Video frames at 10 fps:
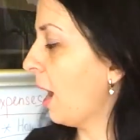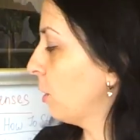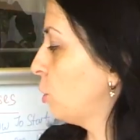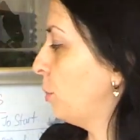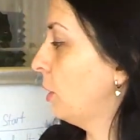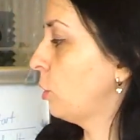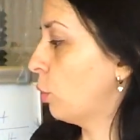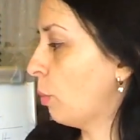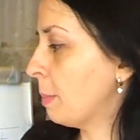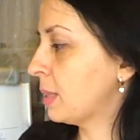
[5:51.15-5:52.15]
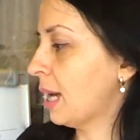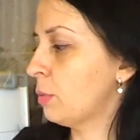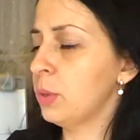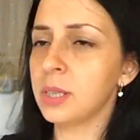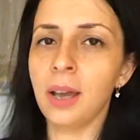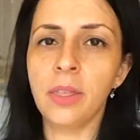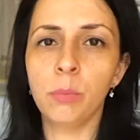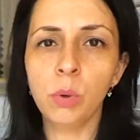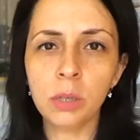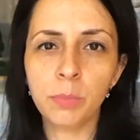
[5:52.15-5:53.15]
how to build your website with
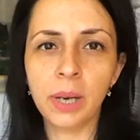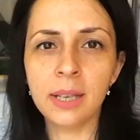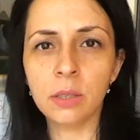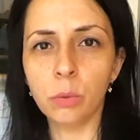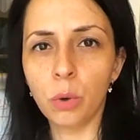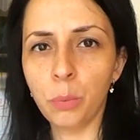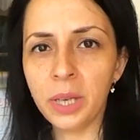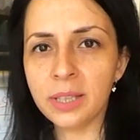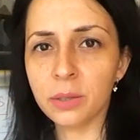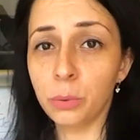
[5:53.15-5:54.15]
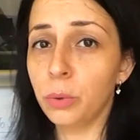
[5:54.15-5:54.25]
either WordPress or Wix,